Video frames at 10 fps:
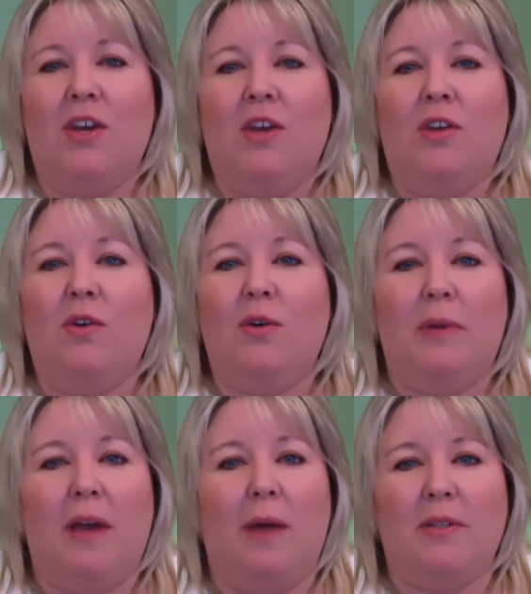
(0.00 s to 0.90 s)
You'll
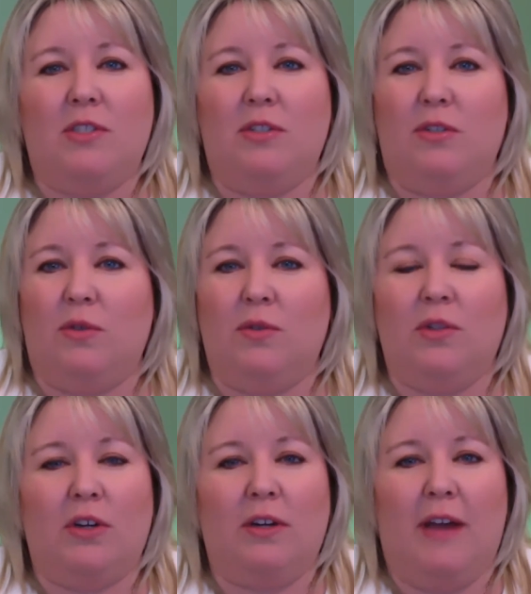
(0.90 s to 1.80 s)
be able to
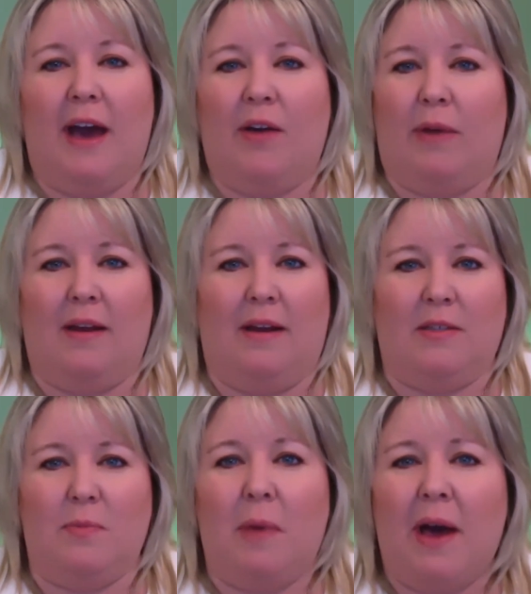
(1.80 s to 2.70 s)
learn how to
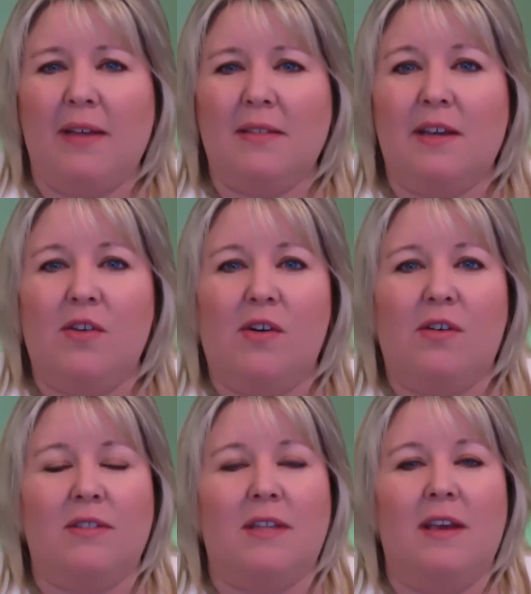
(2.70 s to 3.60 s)
recognize buying
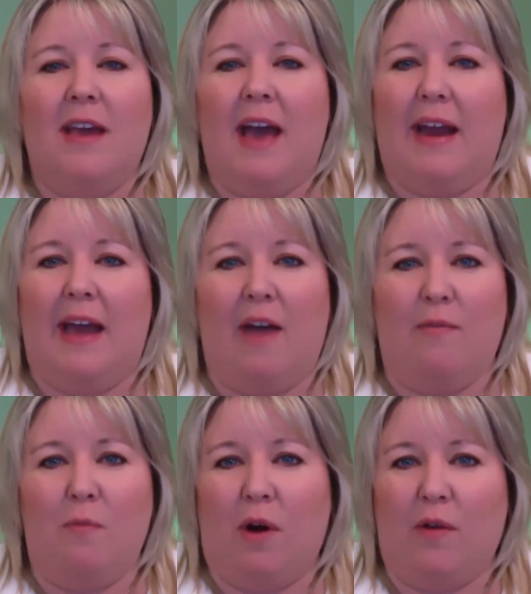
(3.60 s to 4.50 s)
signals, how to
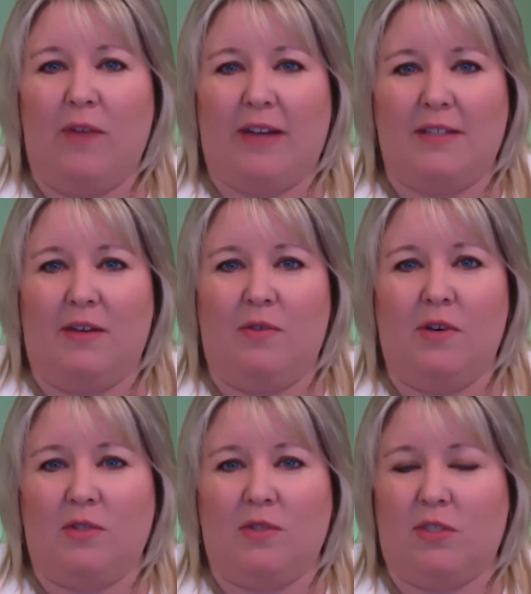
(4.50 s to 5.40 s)
have more effective
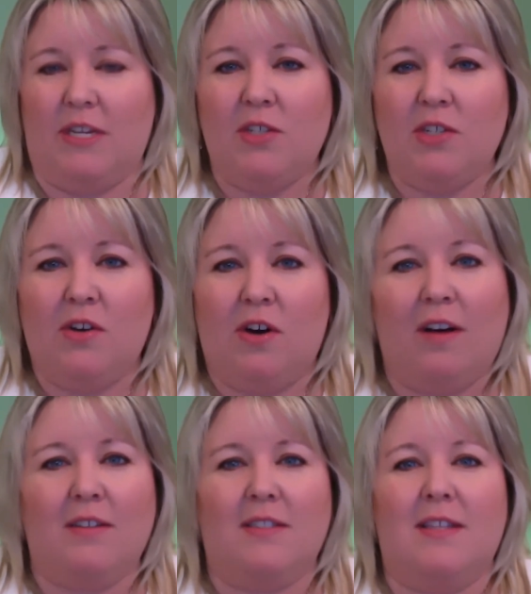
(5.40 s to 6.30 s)
consultation
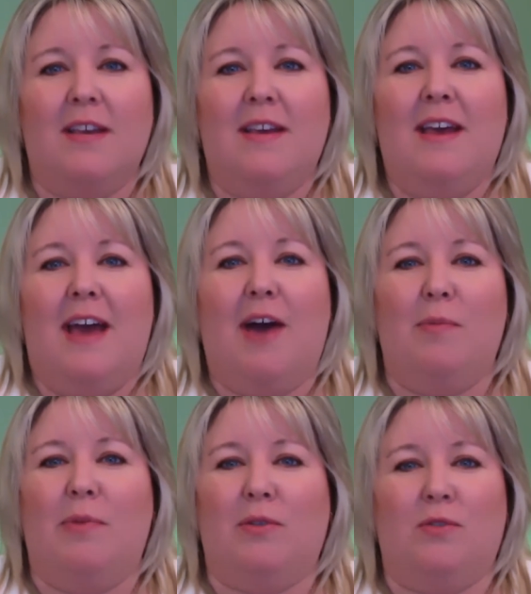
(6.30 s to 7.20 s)
calls, how
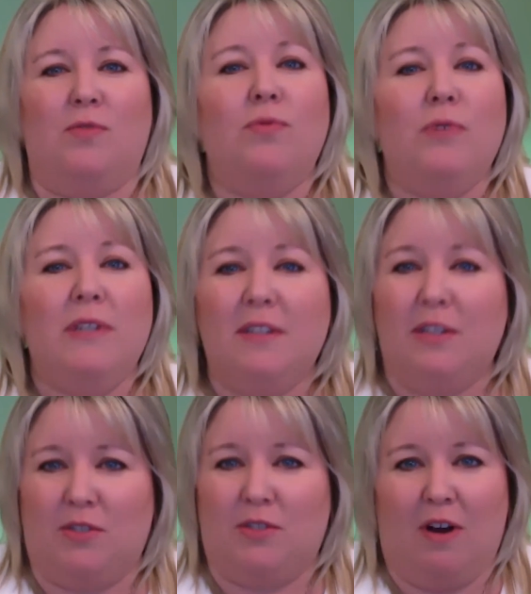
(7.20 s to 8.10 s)
to build
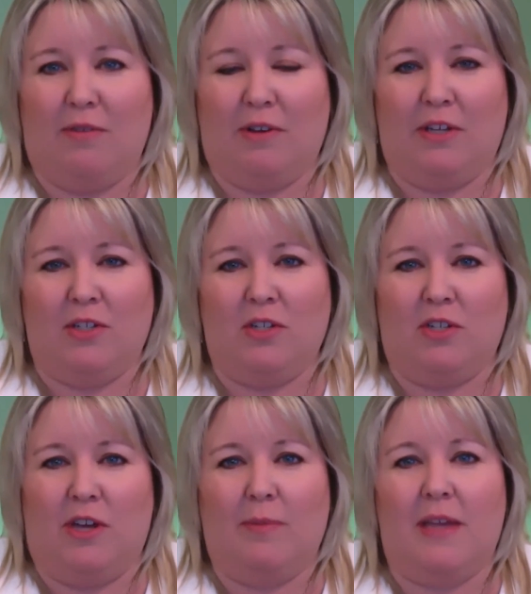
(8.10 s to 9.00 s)
really strong
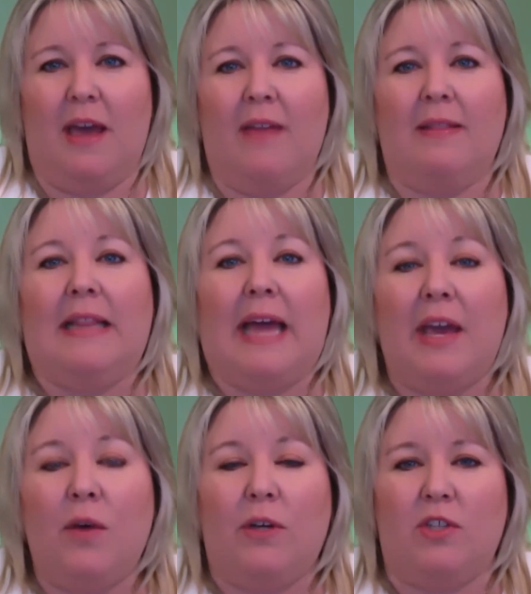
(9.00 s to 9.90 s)
relationships, and
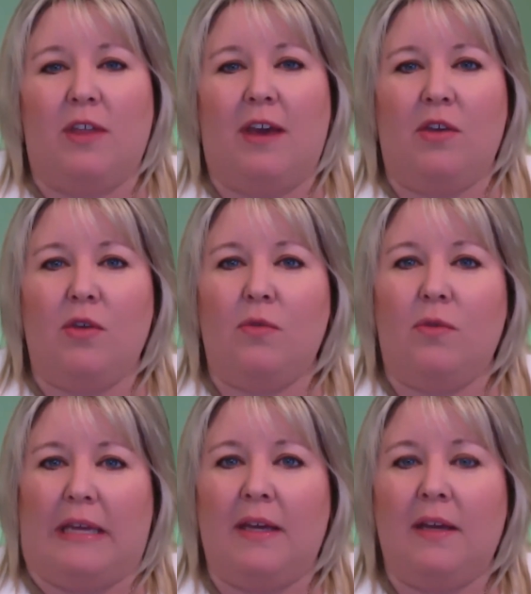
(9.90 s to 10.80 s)
language that you
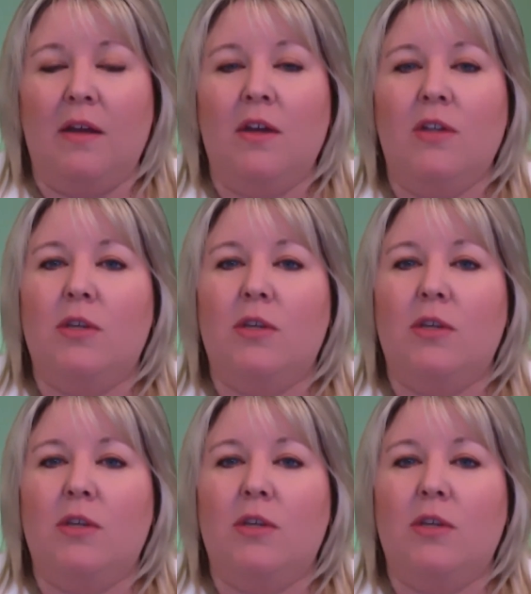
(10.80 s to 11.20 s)
need to